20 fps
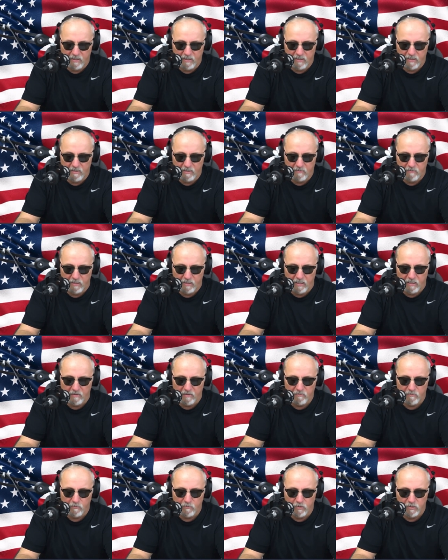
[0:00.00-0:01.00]
that
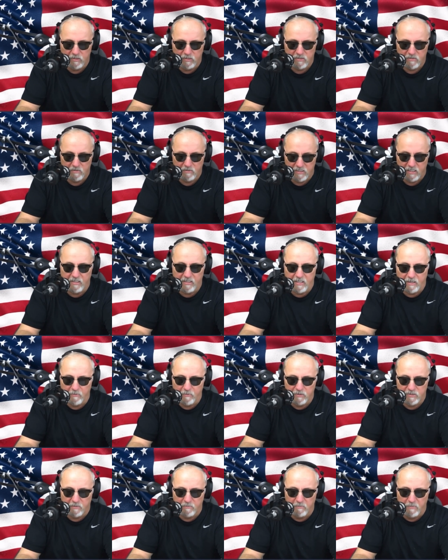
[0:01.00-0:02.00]
was said they was
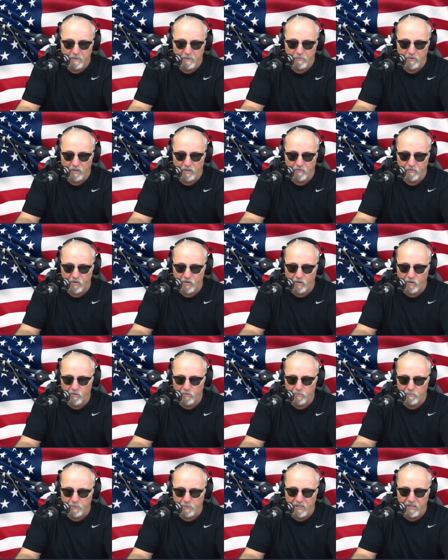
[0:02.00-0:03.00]
a member of Code
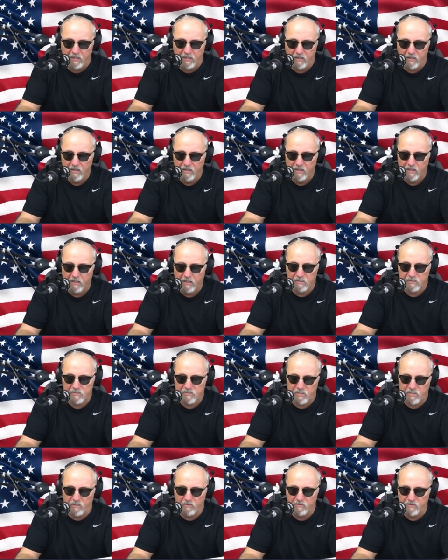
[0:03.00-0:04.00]
Pink
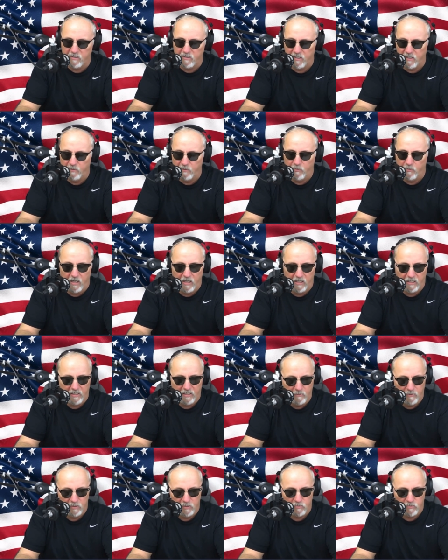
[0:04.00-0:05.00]
assaulted him while he
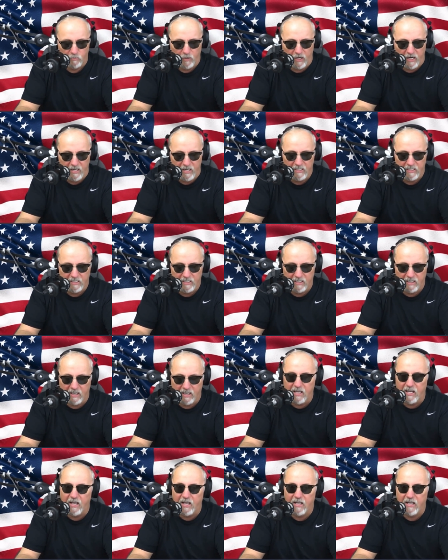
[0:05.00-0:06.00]
was waiting in
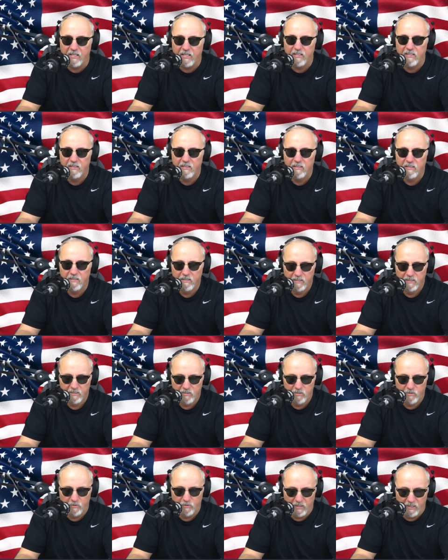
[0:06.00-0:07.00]
line
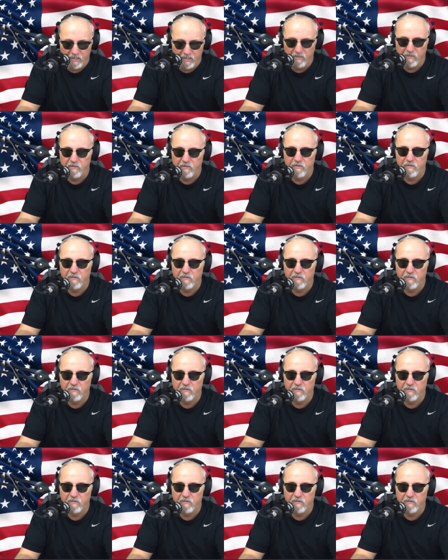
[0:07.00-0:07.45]
to enter the